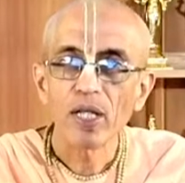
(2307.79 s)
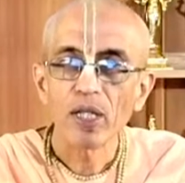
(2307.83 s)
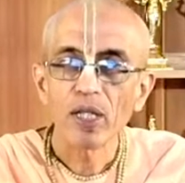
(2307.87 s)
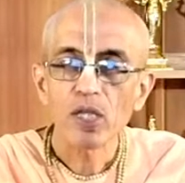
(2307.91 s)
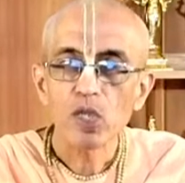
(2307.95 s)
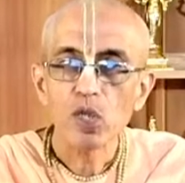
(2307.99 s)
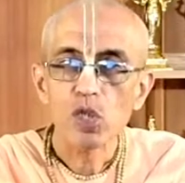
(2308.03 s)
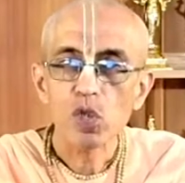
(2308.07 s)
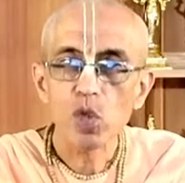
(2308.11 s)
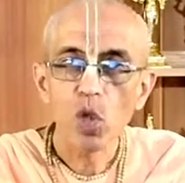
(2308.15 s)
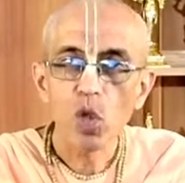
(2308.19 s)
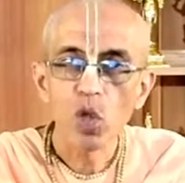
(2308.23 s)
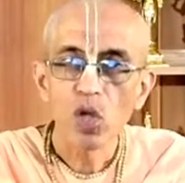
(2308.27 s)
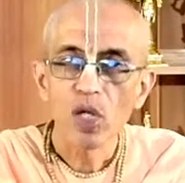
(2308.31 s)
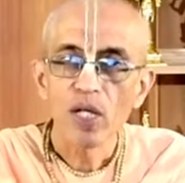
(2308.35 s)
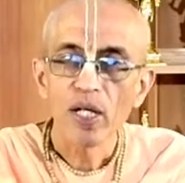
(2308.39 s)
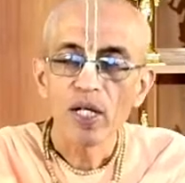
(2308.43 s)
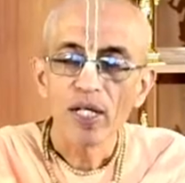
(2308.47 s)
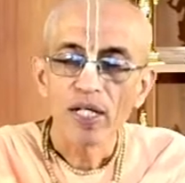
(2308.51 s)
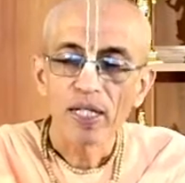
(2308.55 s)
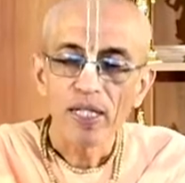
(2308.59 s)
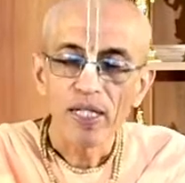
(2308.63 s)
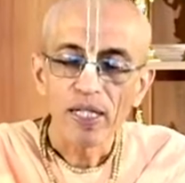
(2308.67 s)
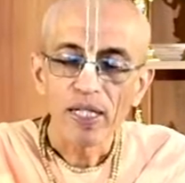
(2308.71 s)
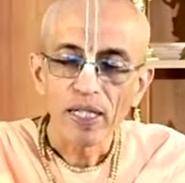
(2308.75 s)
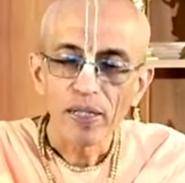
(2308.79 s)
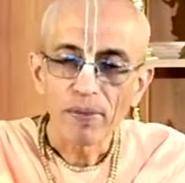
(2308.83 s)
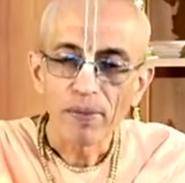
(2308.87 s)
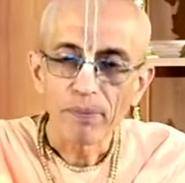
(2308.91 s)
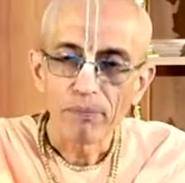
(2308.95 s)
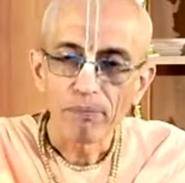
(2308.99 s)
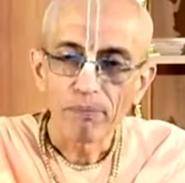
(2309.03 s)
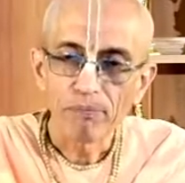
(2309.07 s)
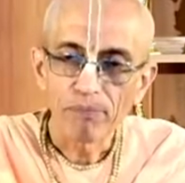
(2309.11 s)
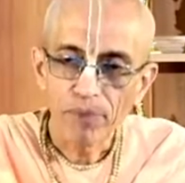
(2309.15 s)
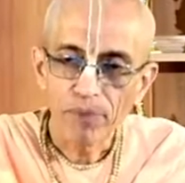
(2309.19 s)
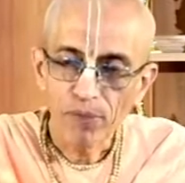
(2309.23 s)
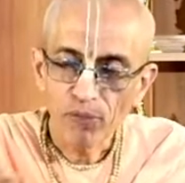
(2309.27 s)
So,
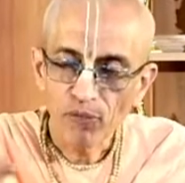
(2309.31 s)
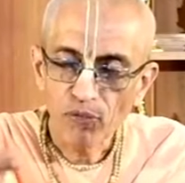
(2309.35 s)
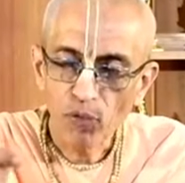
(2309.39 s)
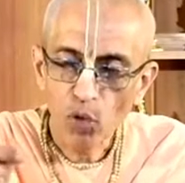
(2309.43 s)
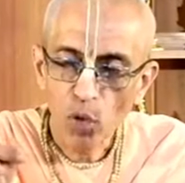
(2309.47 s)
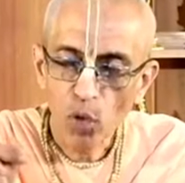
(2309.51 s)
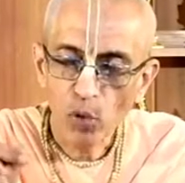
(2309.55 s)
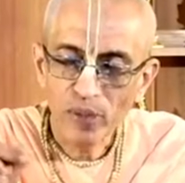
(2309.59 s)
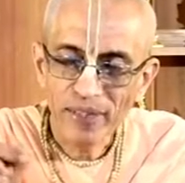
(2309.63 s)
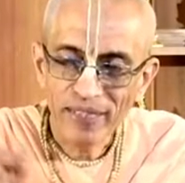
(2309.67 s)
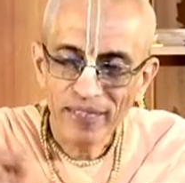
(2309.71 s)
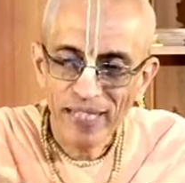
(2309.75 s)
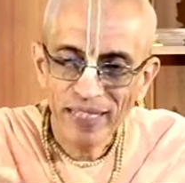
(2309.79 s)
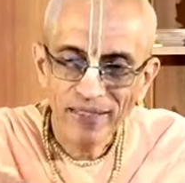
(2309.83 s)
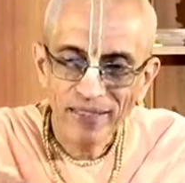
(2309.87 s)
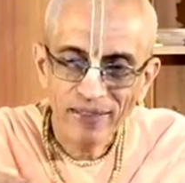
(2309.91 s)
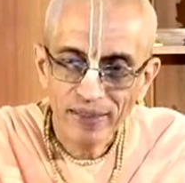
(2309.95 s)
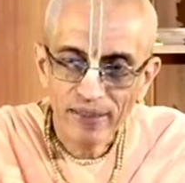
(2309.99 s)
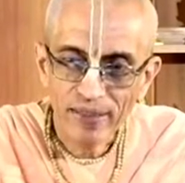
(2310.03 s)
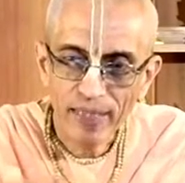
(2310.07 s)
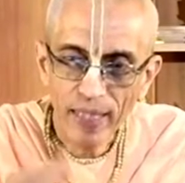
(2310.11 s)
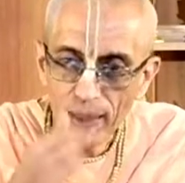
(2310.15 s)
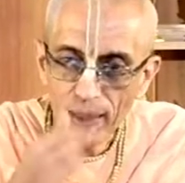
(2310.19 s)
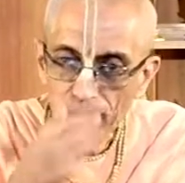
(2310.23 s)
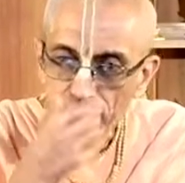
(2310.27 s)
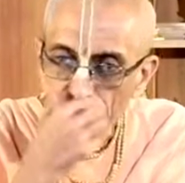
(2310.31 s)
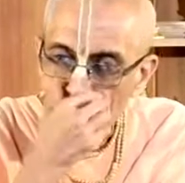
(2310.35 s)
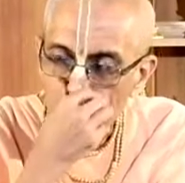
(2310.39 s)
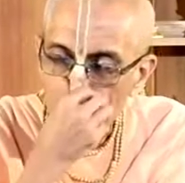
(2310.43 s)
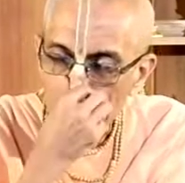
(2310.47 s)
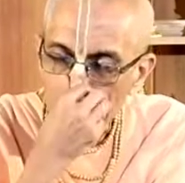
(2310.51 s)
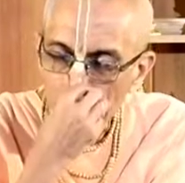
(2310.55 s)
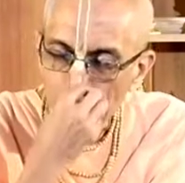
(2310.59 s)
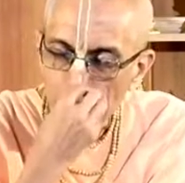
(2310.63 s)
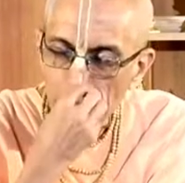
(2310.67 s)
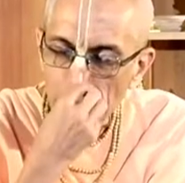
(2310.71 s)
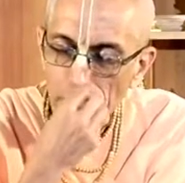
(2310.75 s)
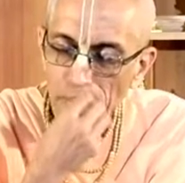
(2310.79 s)
before death
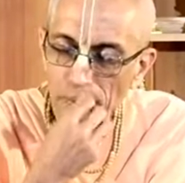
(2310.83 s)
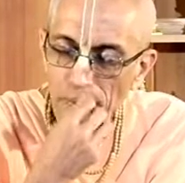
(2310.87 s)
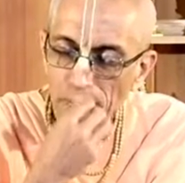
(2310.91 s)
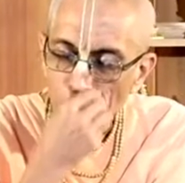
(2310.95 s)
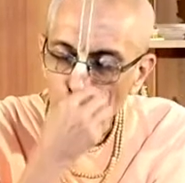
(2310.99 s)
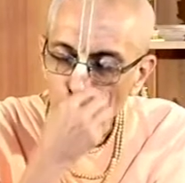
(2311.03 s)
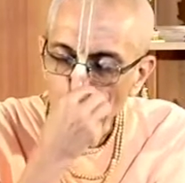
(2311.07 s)
comes,